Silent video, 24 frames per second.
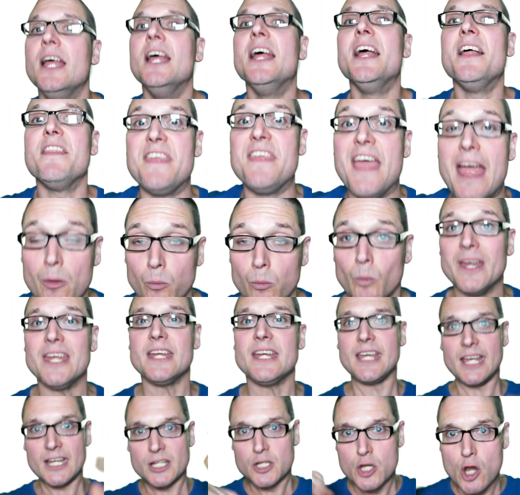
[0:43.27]
then we
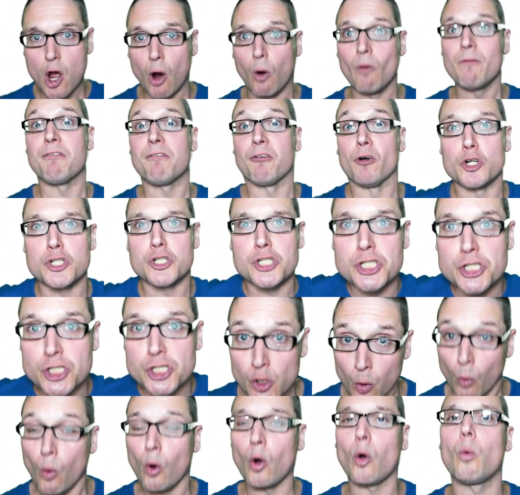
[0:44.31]
can know for
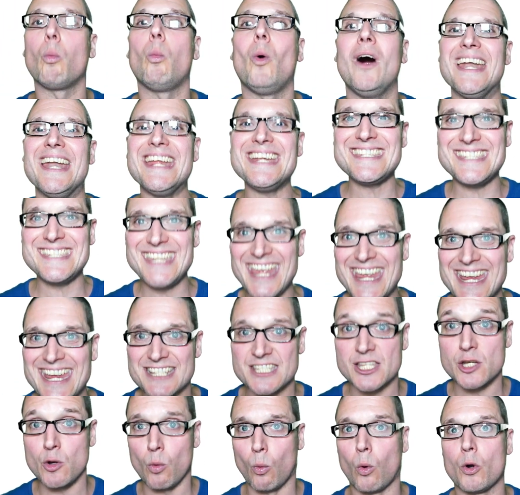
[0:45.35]
sure what it takes in
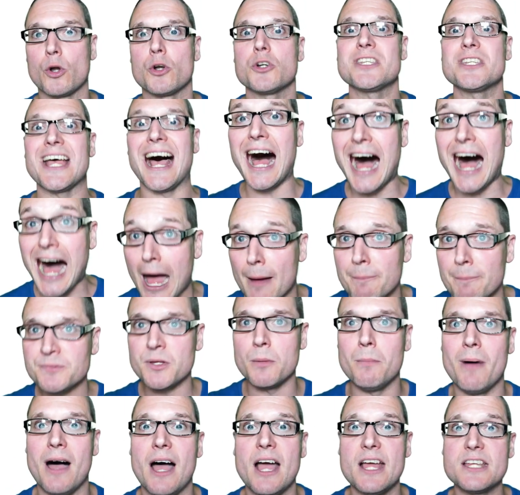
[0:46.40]
order to
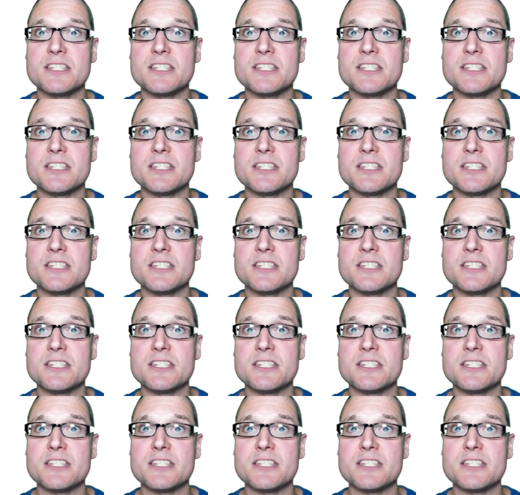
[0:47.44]
optimize